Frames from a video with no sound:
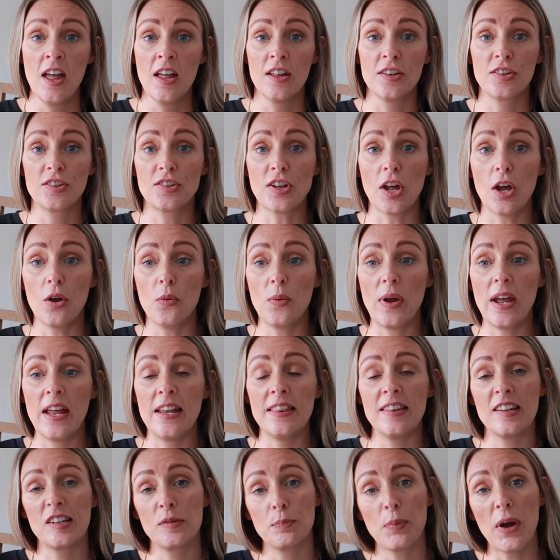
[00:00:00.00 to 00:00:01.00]
So
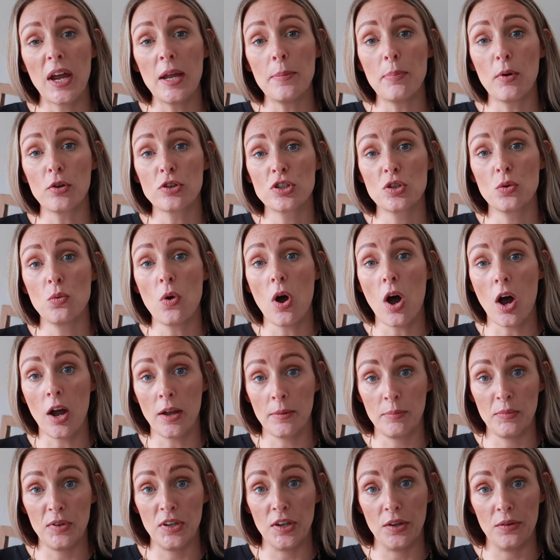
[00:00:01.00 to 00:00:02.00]
in the spray bottle
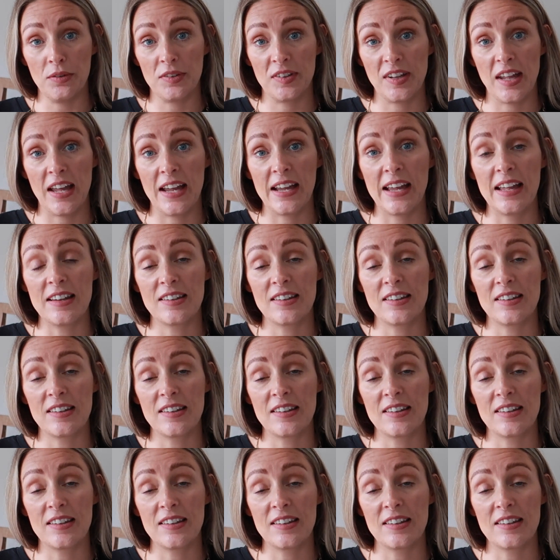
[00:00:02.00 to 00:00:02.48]
I'm using,